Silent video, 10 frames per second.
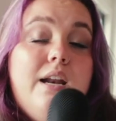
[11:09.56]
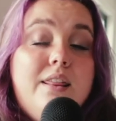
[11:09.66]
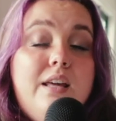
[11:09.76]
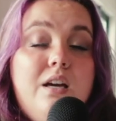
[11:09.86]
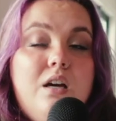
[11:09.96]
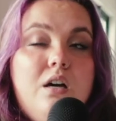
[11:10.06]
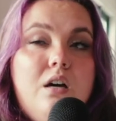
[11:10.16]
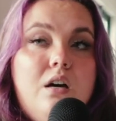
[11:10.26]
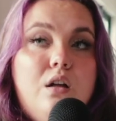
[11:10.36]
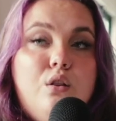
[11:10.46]
And I think
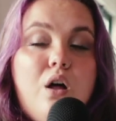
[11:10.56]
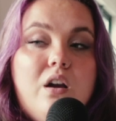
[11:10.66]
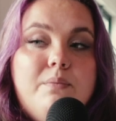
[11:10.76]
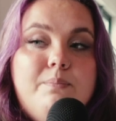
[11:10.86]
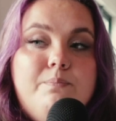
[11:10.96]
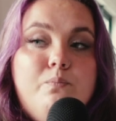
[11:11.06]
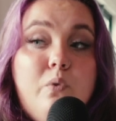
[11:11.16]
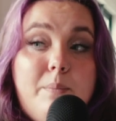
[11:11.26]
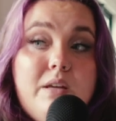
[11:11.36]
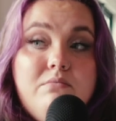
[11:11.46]
a lot of
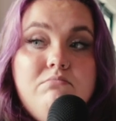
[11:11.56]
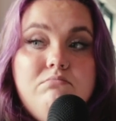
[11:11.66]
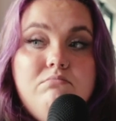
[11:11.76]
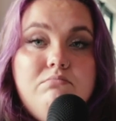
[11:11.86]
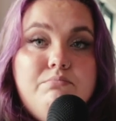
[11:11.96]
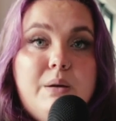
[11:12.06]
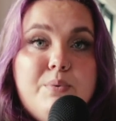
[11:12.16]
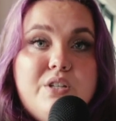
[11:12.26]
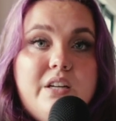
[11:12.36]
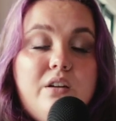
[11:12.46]
women in
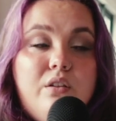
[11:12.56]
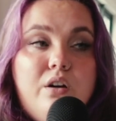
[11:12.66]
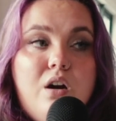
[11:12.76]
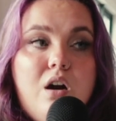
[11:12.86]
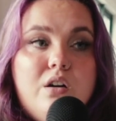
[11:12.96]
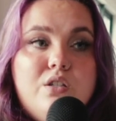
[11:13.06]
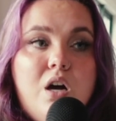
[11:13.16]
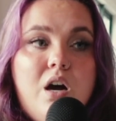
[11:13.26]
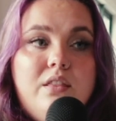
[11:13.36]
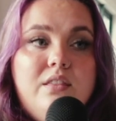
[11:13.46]
particular are
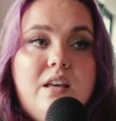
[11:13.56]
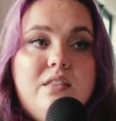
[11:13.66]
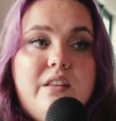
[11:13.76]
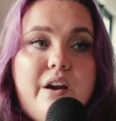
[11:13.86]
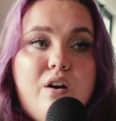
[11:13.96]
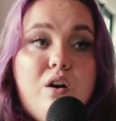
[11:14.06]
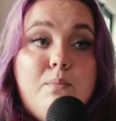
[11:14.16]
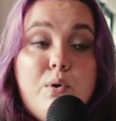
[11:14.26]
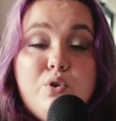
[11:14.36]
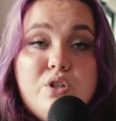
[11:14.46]
taught that their
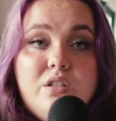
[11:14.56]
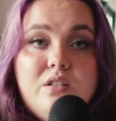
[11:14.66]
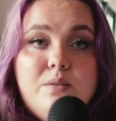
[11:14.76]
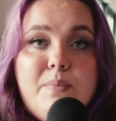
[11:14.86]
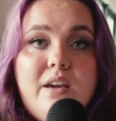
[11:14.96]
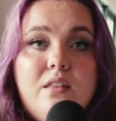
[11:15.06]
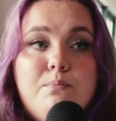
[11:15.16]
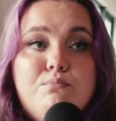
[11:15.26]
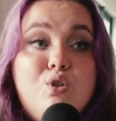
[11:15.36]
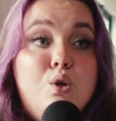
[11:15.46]
emotions make
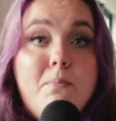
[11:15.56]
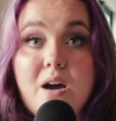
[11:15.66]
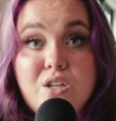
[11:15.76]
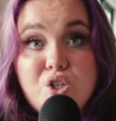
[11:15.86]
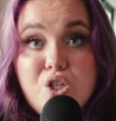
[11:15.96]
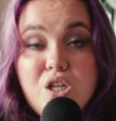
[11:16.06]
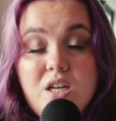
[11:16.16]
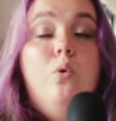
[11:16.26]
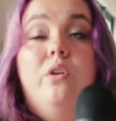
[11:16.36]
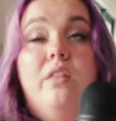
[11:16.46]
them too much,
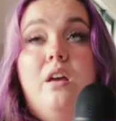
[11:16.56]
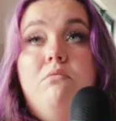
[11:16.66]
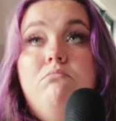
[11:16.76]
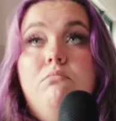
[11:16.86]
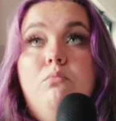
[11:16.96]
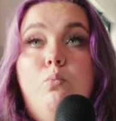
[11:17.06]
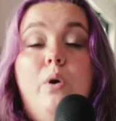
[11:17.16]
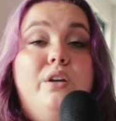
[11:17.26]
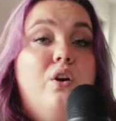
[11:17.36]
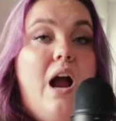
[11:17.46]
or that
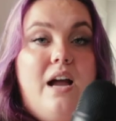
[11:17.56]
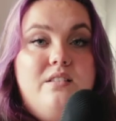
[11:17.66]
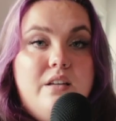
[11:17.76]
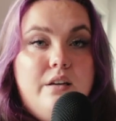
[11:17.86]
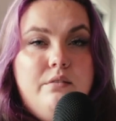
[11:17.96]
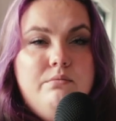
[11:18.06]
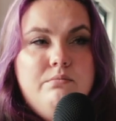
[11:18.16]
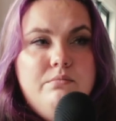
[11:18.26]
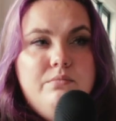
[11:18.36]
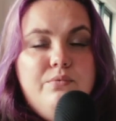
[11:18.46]
what you're
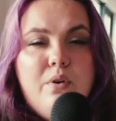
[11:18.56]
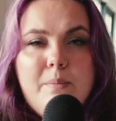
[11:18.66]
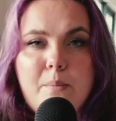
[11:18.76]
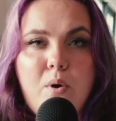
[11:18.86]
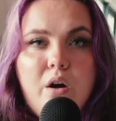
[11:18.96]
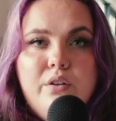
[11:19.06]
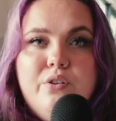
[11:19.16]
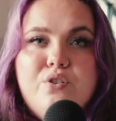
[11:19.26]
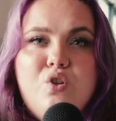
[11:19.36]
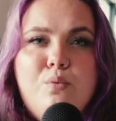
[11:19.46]
asking from your
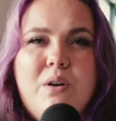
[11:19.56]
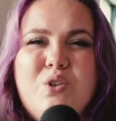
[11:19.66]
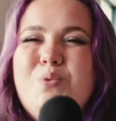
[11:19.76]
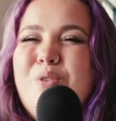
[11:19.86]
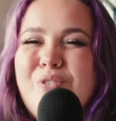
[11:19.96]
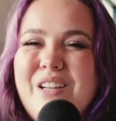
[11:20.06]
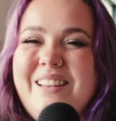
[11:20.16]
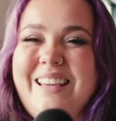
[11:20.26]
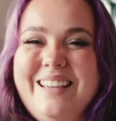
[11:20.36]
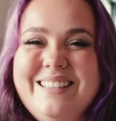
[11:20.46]
partner is too much, when
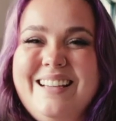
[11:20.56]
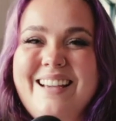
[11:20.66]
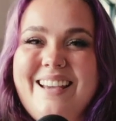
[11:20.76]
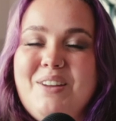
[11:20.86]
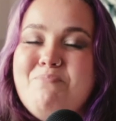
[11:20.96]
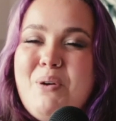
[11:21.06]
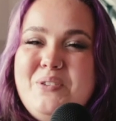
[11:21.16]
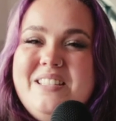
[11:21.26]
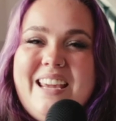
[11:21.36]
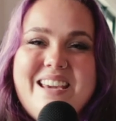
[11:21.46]
really, in
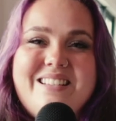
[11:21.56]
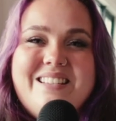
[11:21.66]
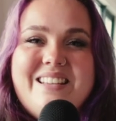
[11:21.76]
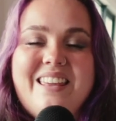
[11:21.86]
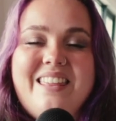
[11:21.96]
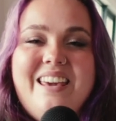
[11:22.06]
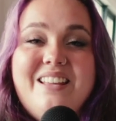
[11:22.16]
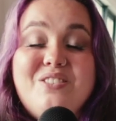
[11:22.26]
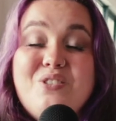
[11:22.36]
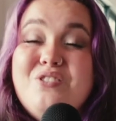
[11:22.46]
most cases, I think
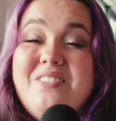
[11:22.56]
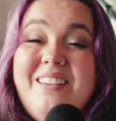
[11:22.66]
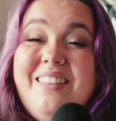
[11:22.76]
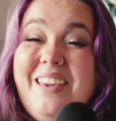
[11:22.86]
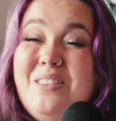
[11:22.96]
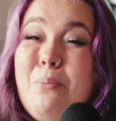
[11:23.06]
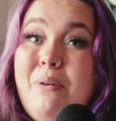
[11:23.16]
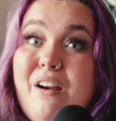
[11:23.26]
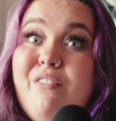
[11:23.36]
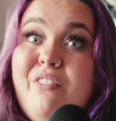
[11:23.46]
it's usually like the
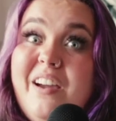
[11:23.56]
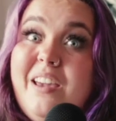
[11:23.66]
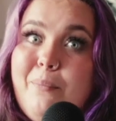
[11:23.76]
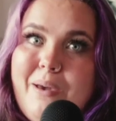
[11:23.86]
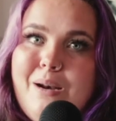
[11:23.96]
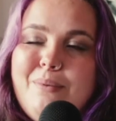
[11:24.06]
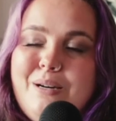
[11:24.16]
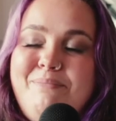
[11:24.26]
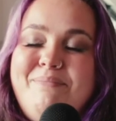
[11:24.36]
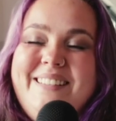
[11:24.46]
bare fucking
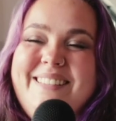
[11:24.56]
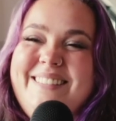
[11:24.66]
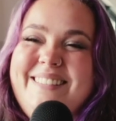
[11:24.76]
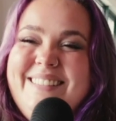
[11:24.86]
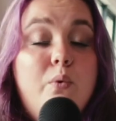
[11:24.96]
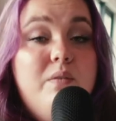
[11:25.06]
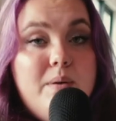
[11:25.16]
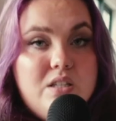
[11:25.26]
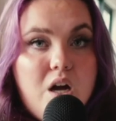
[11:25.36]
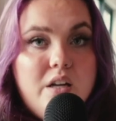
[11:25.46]
minimum. But we've
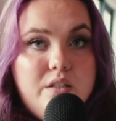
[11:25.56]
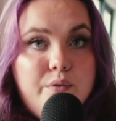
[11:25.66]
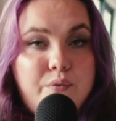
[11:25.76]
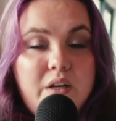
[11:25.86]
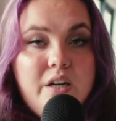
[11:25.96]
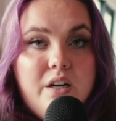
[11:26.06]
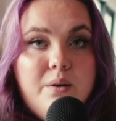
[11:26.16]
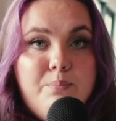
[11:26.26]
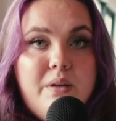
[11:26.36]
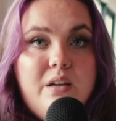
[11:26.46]
been taught to
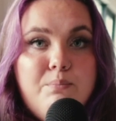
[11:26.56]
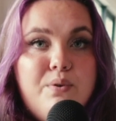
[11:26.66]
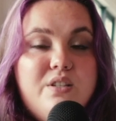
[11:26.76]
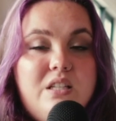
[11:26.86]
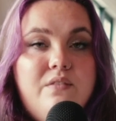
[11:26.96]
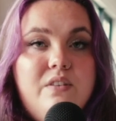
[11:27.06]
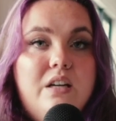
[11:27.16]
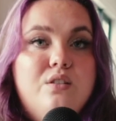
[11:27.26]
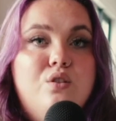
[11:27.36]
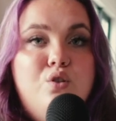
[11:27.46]
fear being perceived
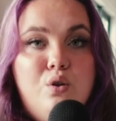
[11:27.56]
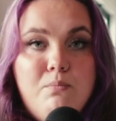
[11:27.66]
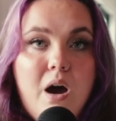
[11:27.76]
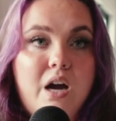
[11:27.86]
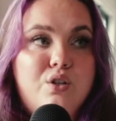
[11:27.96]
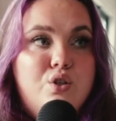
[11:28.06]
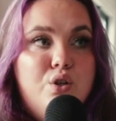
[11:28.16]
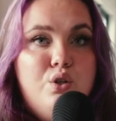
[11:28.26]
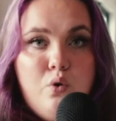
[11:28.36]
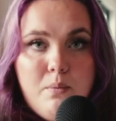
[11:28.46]
as too much
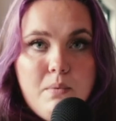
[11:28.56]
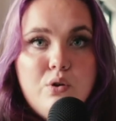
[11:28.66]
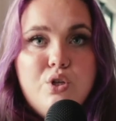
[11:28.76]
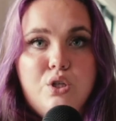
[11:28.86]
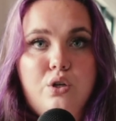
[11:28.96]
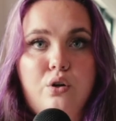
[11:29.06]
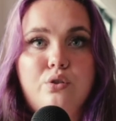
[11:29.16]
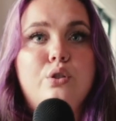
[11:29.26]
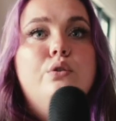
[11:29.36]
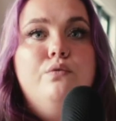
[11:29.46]
or too
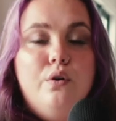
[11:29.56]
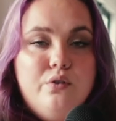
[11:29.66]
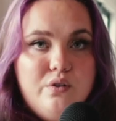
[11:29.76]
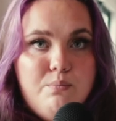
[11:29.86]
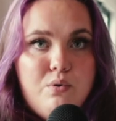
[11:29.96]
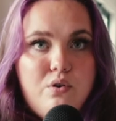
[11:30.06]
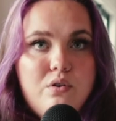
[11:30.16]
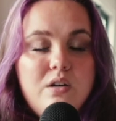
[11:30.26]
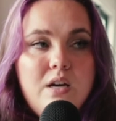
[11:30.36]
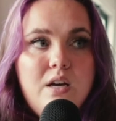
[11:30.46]
emotional, too
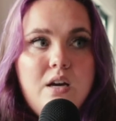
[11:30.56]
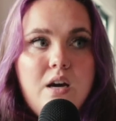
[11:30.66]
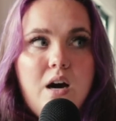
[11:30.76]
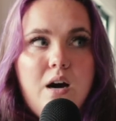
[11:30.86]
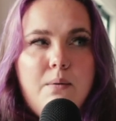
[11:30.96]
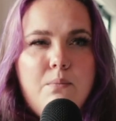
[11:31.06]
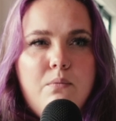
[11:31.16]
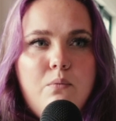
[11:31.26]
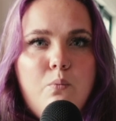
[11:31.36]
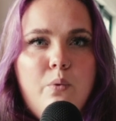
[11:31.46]
vulnerable.
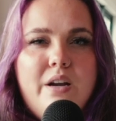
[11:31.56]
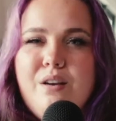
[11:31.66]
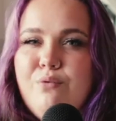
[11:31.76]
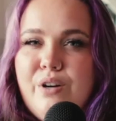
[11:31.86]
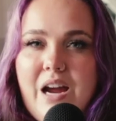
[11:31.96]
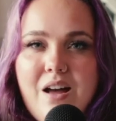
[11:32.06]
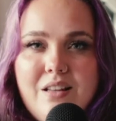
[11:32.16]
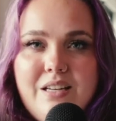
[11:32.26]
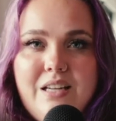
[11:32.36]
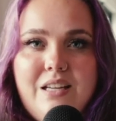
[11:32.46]
When in
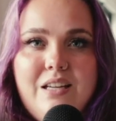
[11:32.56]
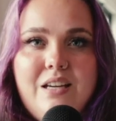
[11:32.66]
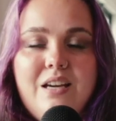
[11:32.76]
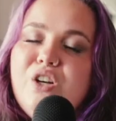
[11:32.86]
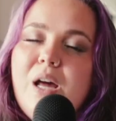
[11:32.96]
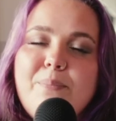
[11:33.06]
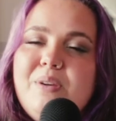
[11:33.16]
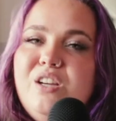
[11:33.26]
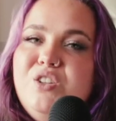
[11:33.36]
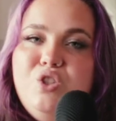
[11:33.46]
reality, you're not
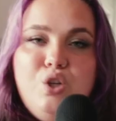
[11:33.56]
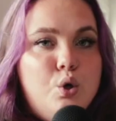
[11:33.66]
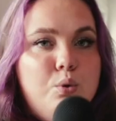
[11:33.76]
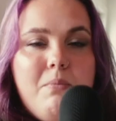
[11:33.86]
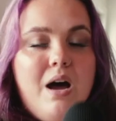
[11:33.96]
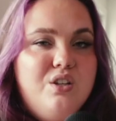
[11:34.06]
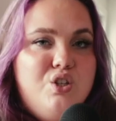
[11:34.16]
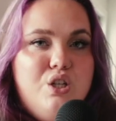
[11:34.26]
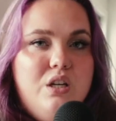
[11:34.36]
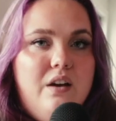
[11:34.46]
being too
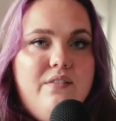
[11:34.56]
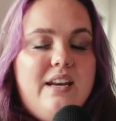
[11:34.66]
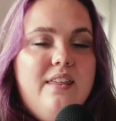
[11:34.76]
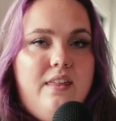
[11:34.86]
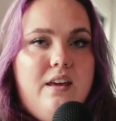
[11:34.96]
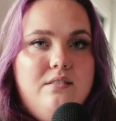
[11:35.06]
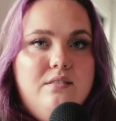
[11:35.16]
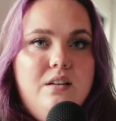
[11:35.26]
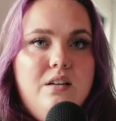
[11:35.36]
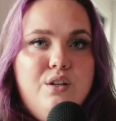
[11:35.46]
much of
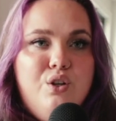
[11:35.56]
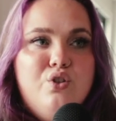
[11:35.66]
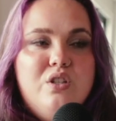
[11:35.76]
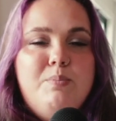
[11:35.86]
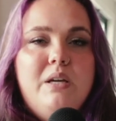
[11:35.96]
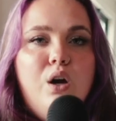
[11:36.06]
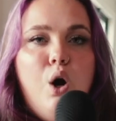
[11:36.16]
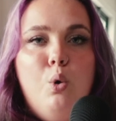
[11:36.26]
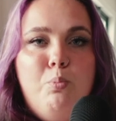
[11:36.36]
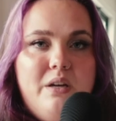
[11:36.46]
anything. You're just being
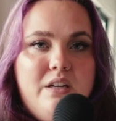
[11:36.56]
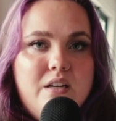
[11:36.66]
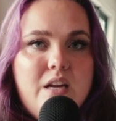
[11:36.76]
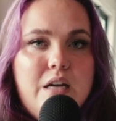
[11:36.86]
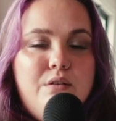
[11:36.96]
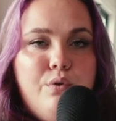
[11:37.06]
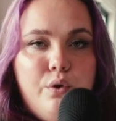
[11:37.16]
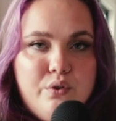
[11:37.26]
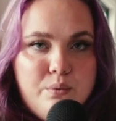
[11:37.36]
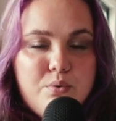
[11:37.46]
open and
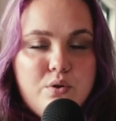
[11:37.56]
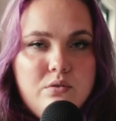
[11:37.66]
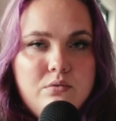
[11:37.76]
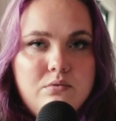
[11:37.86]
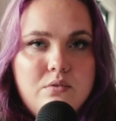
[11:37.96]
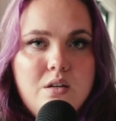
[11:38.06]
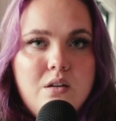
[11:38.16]
vulnerable,